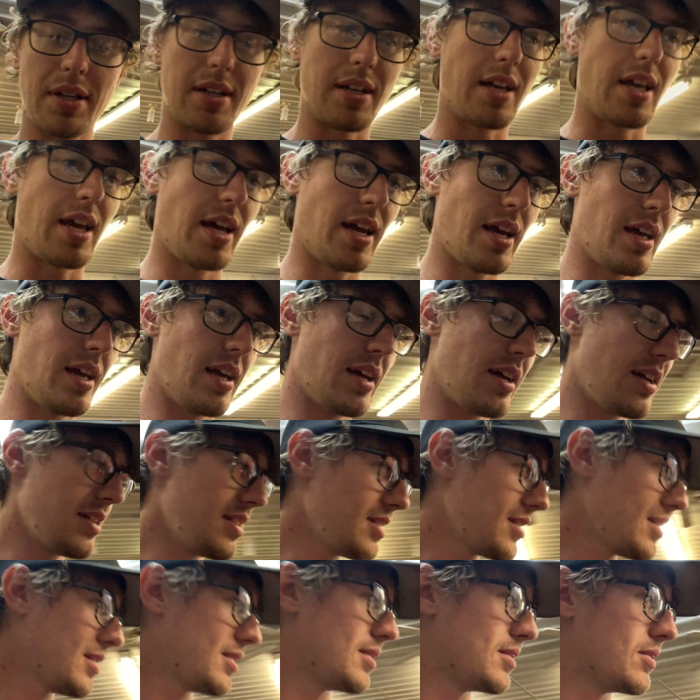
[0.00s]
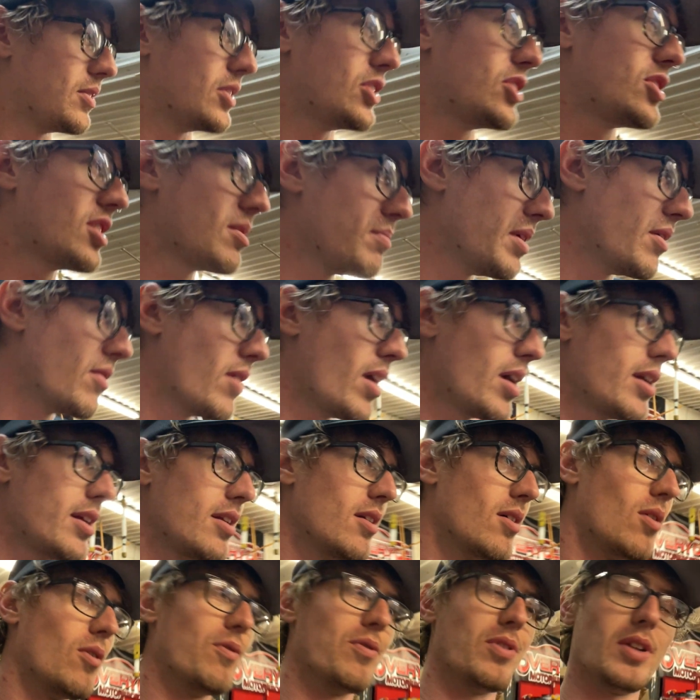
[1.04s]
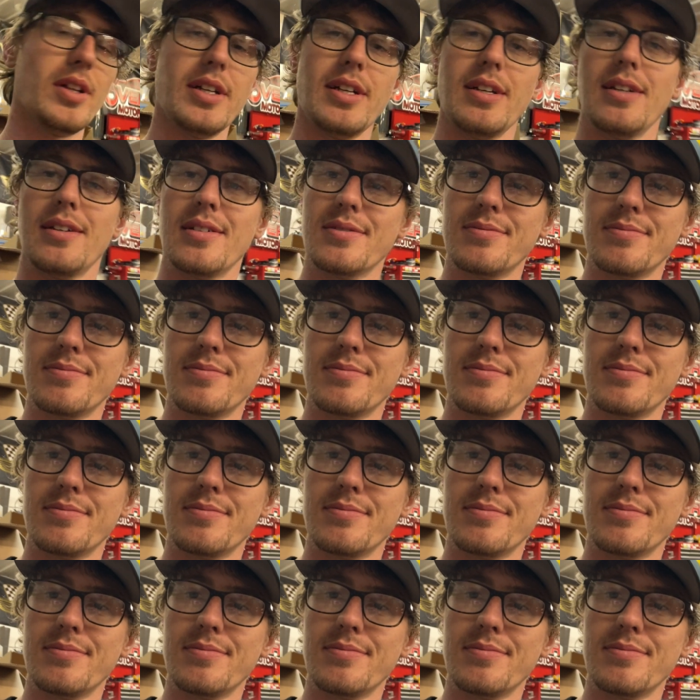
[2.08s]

and we should be running hopefully